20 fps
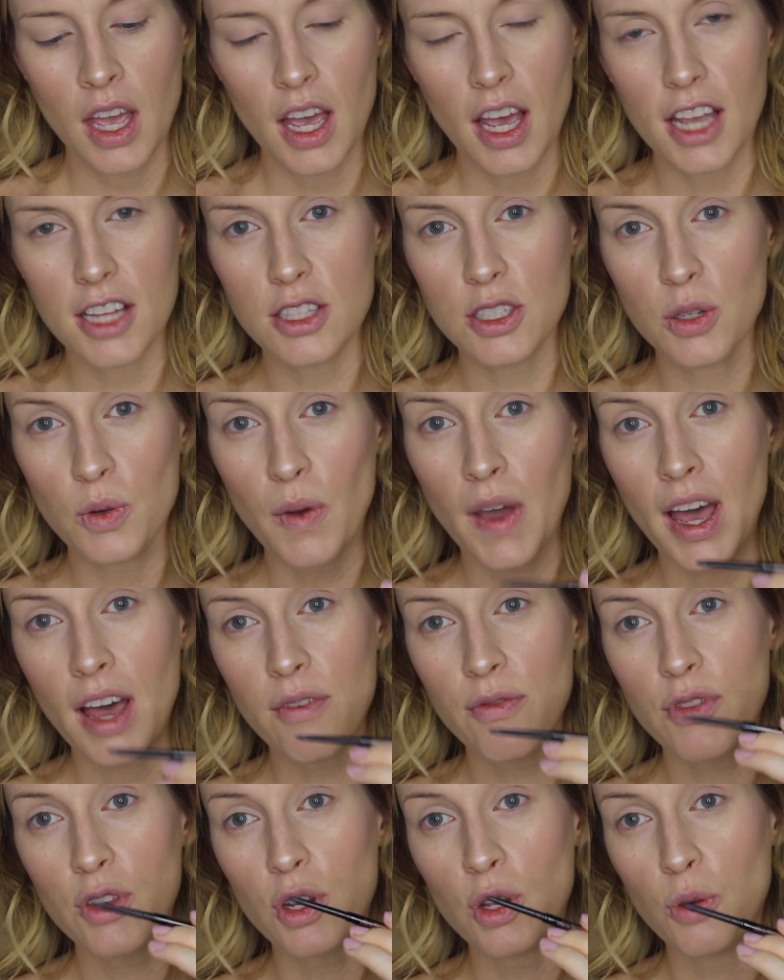I do
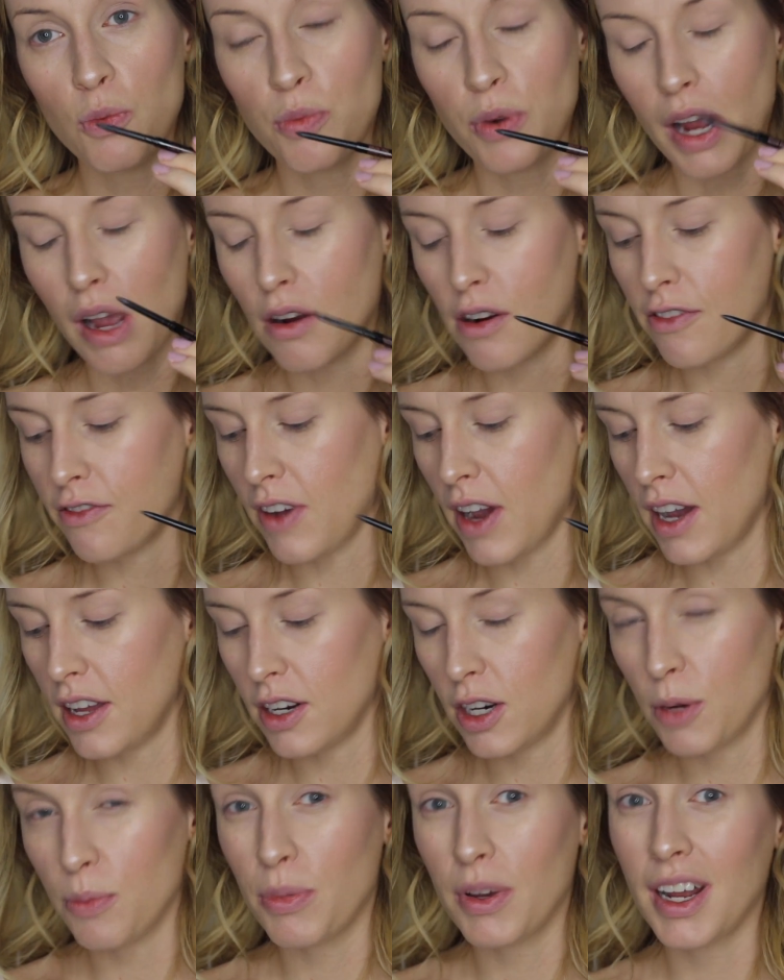have the new brow
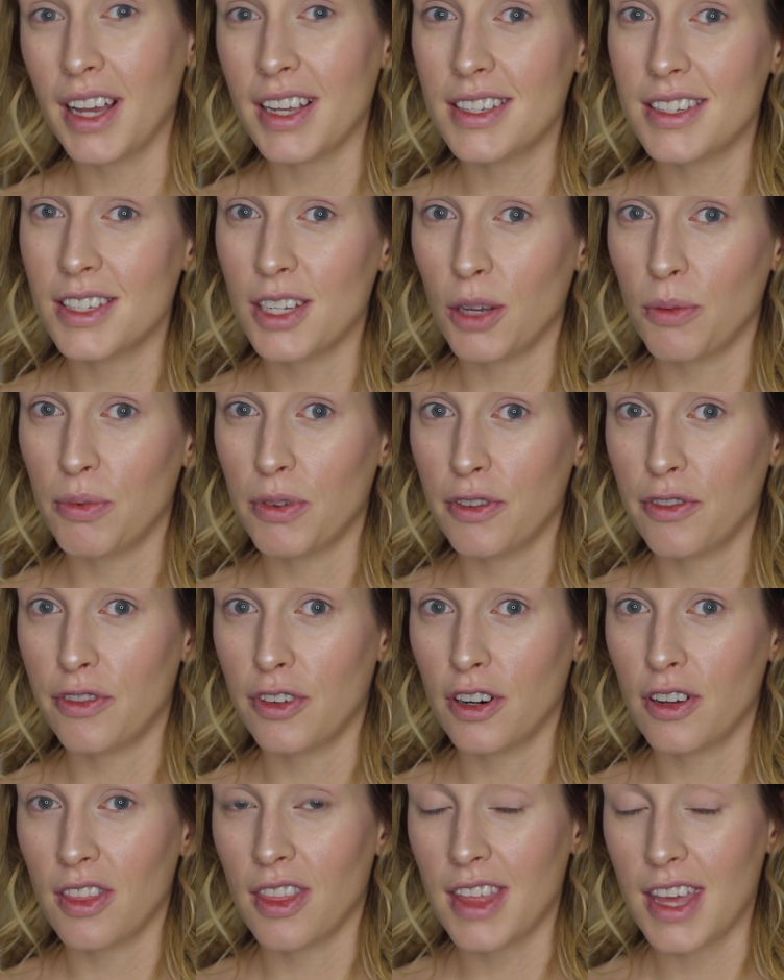definer, but I still
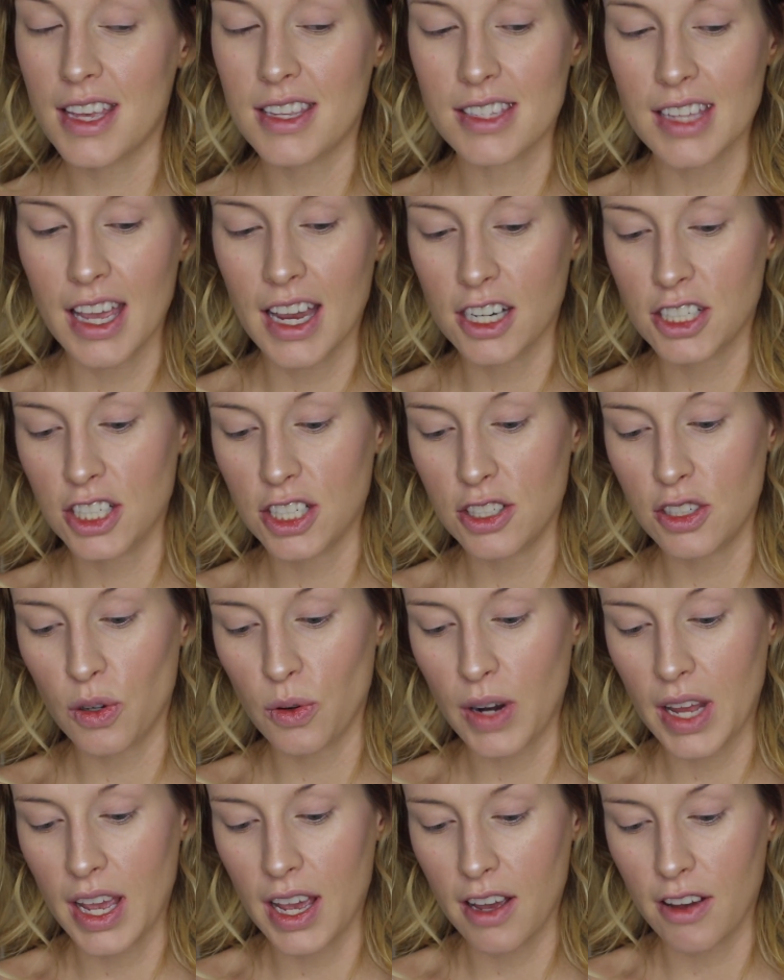prefer this. I actually
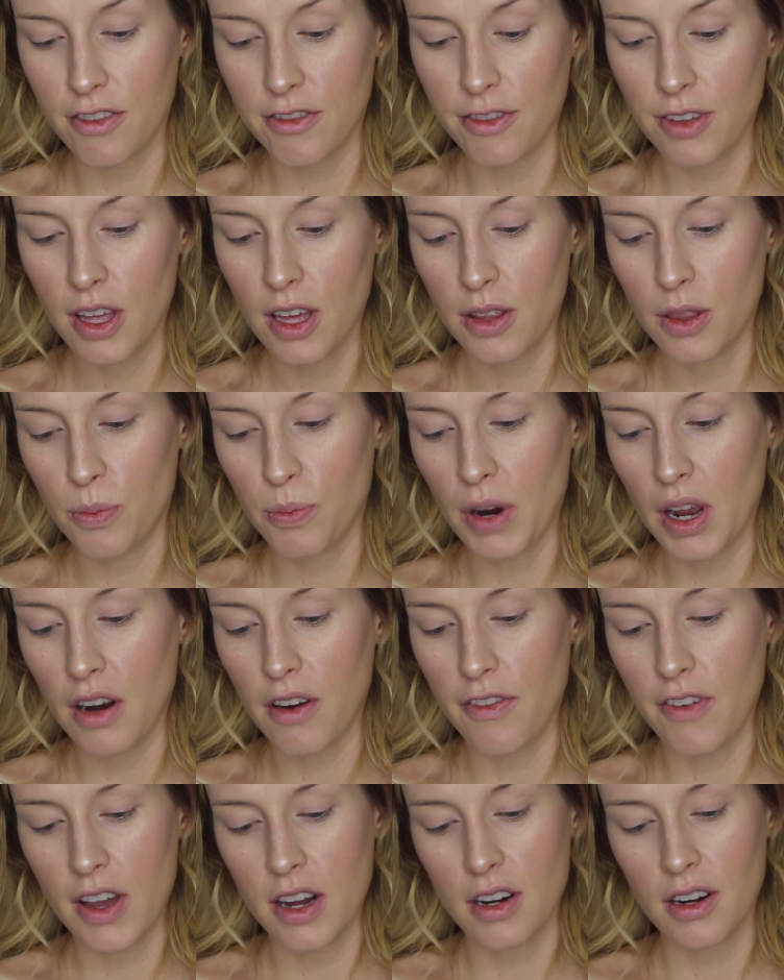don't have the brow
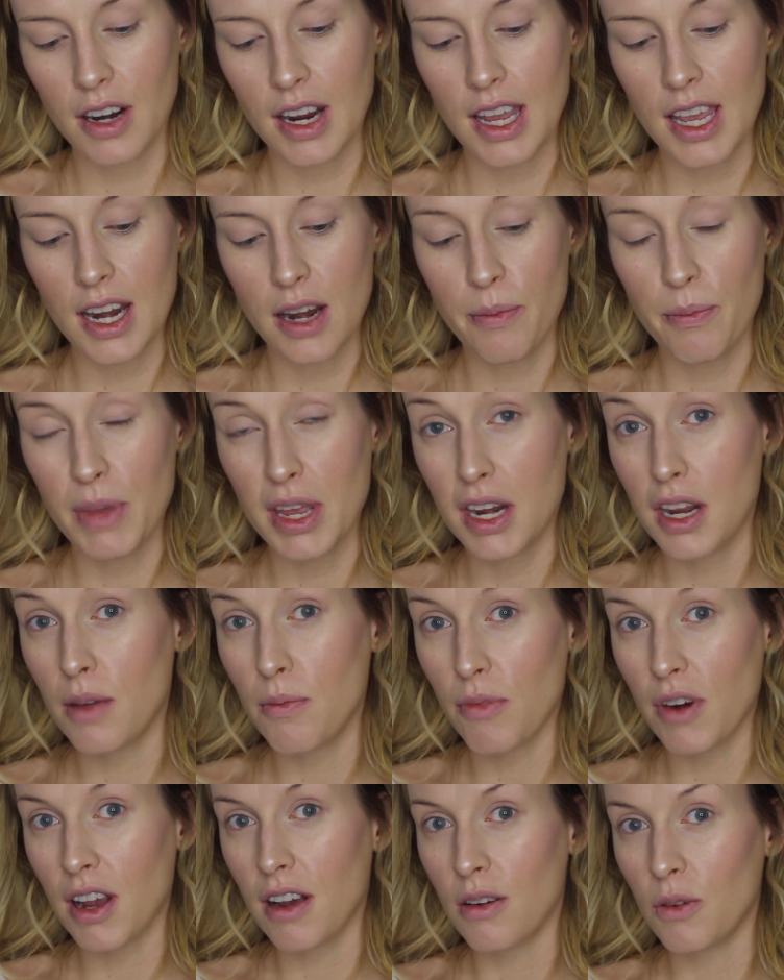definer in medium
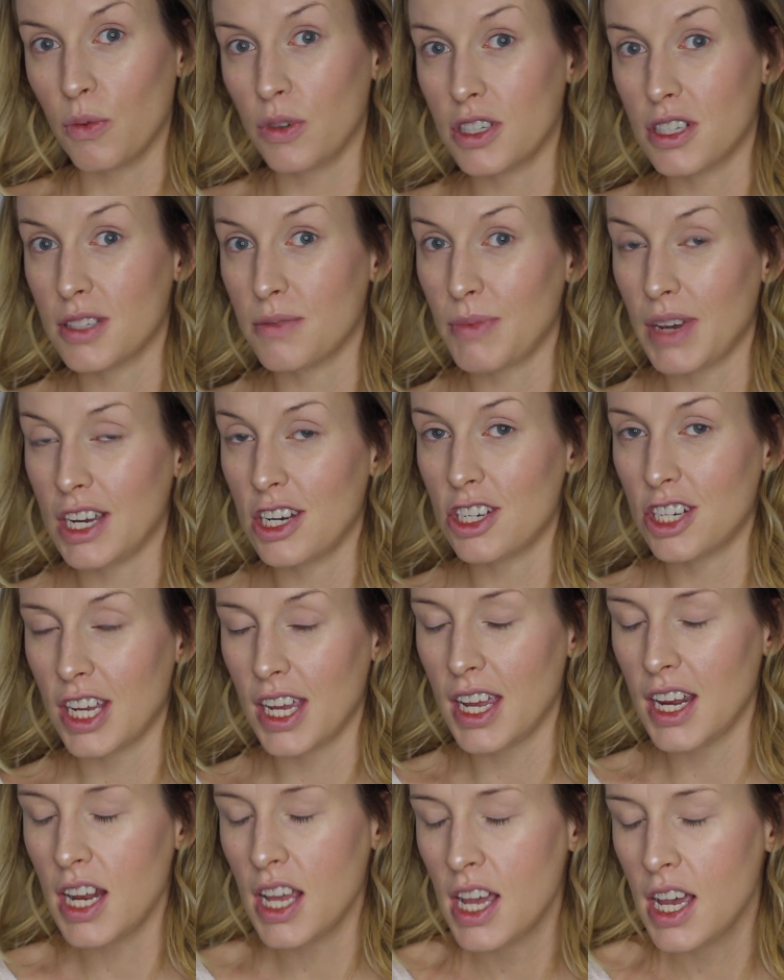brown, which is my
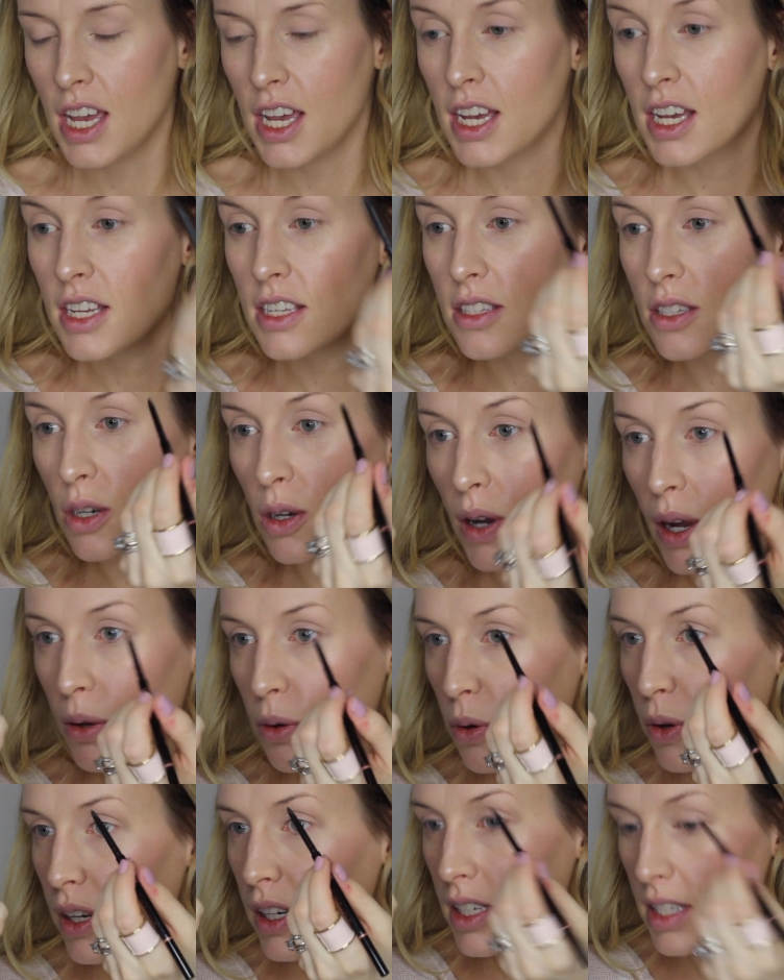shade. So
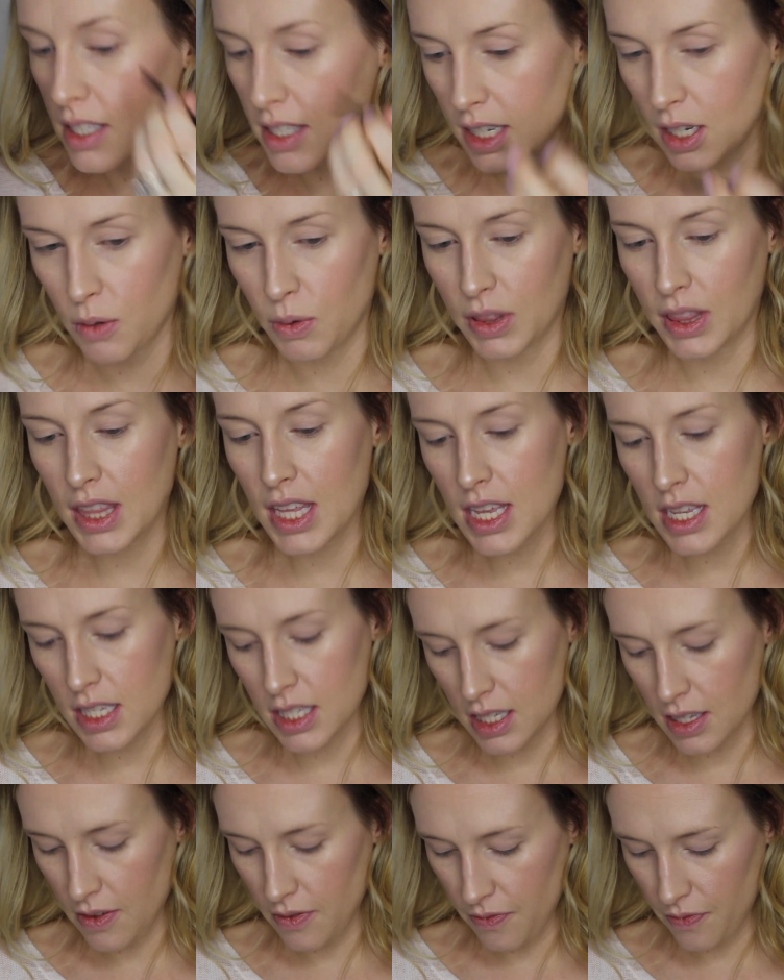I'm going to stick with
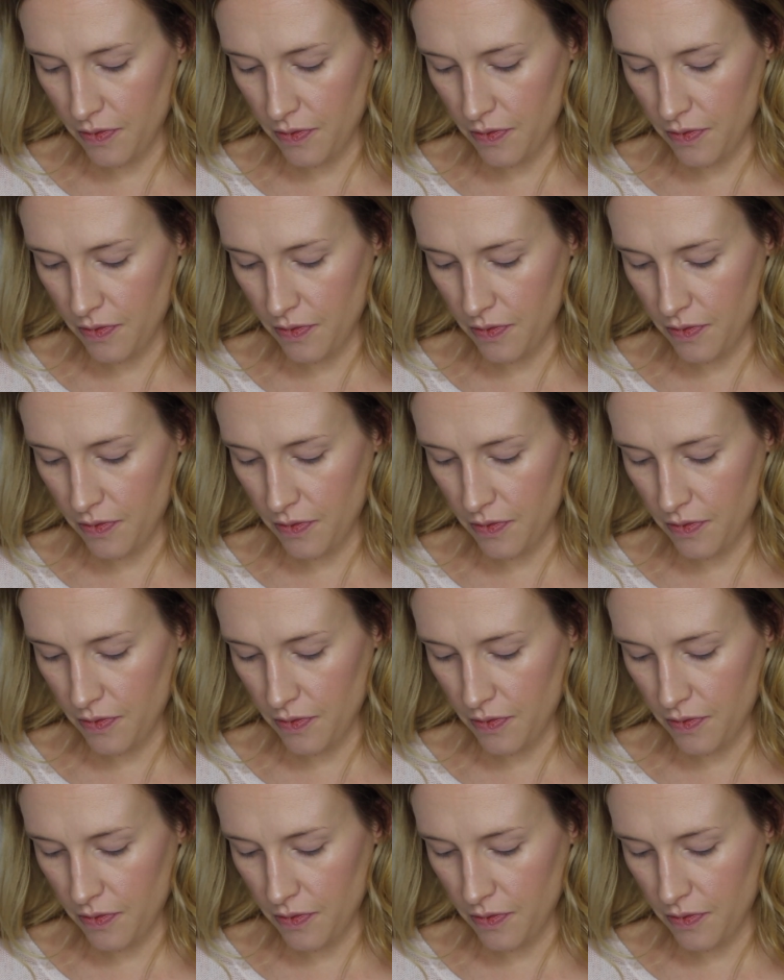this.